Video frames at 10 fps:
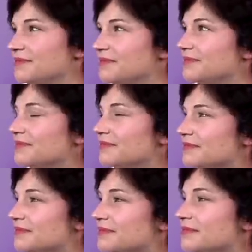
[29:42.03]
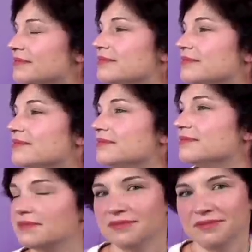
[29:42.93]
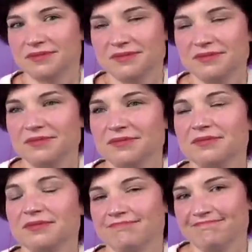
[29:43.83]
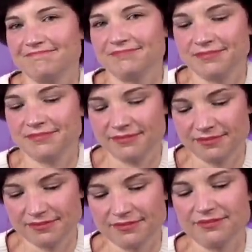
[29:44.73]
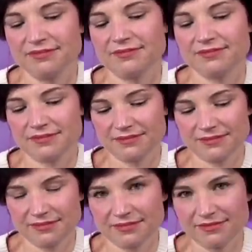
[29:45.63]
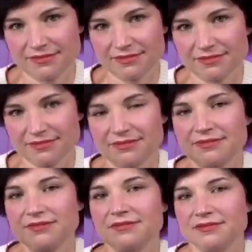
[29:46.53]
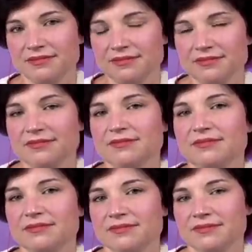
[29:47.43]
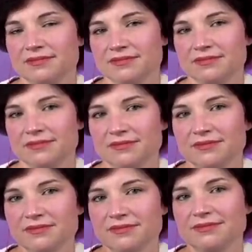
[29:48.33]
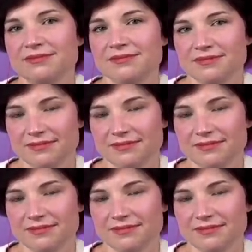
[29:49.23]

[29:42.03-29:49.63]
No words are spoken by the person on screen.